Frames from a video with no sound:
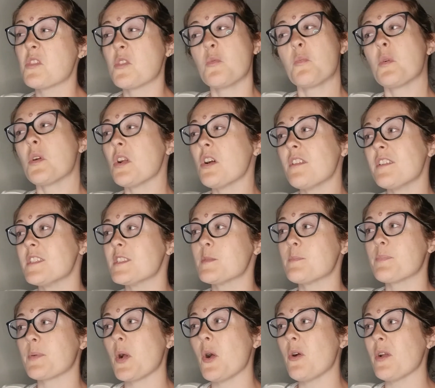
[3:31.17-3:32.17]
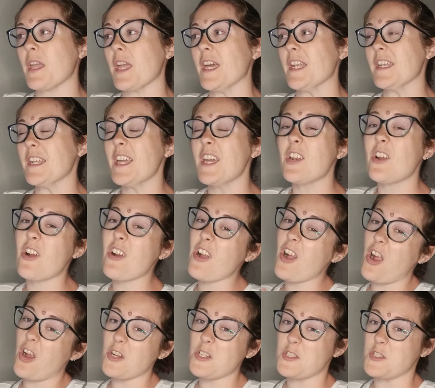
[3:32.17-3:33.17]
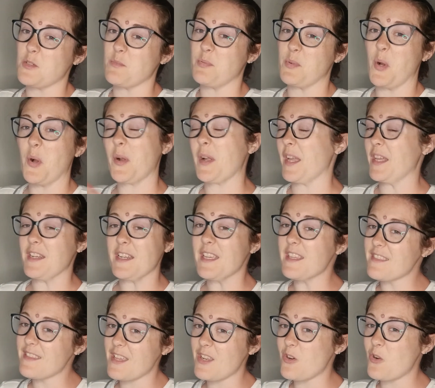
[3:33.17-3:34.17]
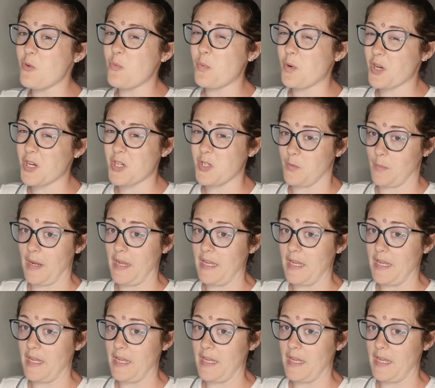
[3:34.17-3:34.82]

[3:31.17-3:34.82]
the world is broken and our hearts are broken and they don't work